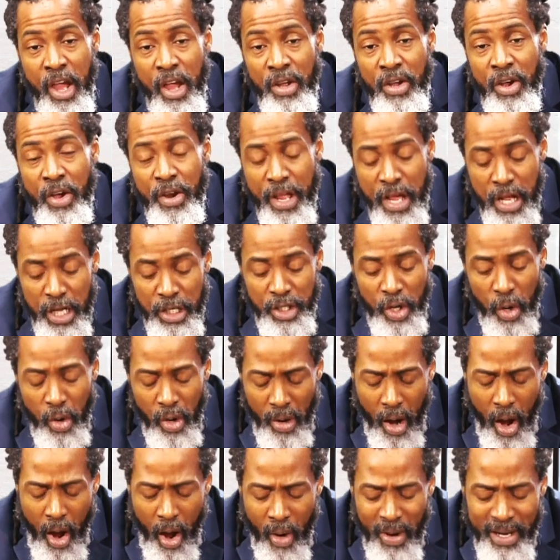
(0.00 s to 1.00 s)
Good.
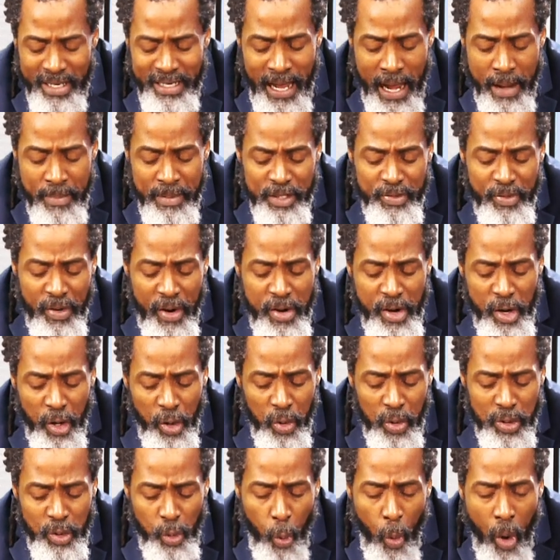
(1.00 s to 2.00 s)
So our time is very
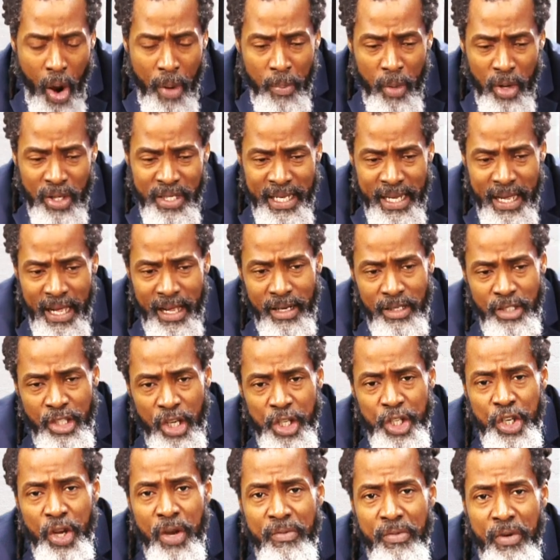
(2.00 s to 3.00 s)
close. One more thing I'll
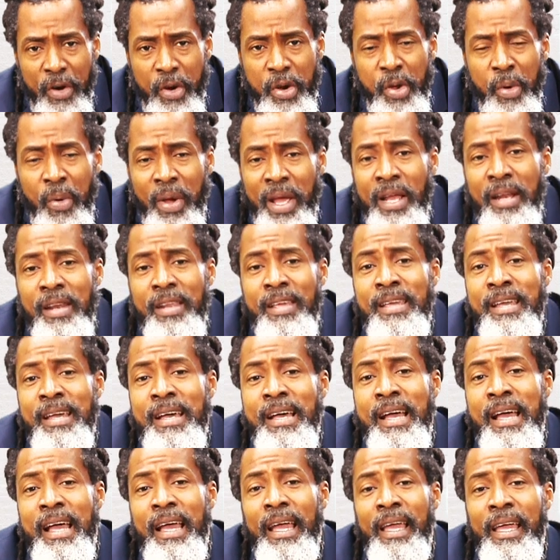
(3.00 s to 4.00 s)
touch on very quickly
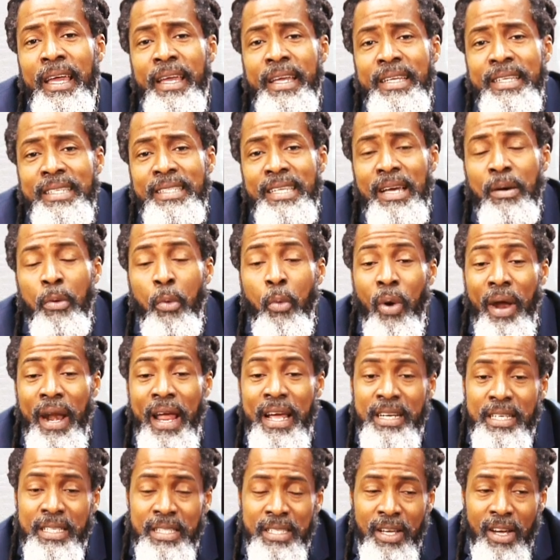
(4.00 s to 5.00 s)
is what
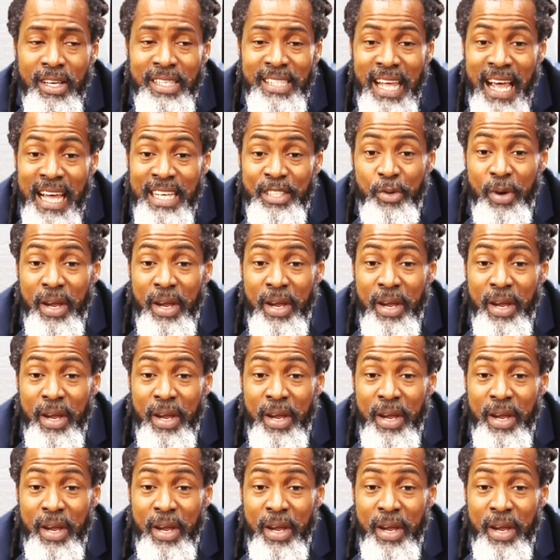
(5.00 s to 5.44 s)
I discussed as